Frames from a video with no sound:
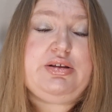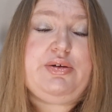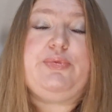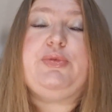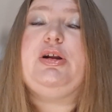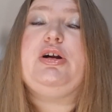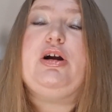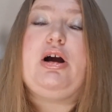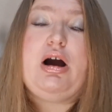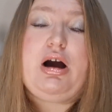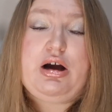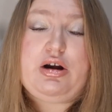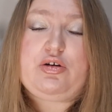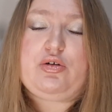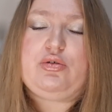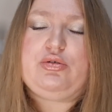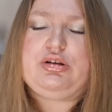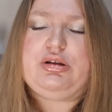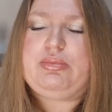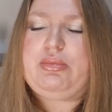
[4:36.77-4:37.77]
There are
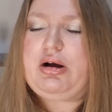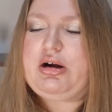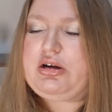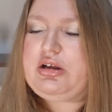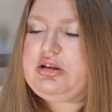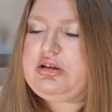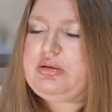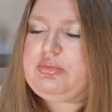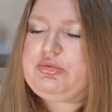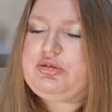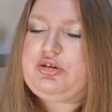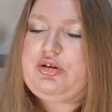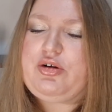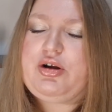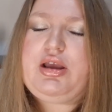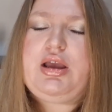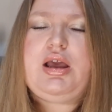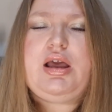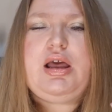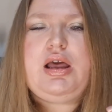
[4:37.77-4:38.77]
on the market, I'm sorry.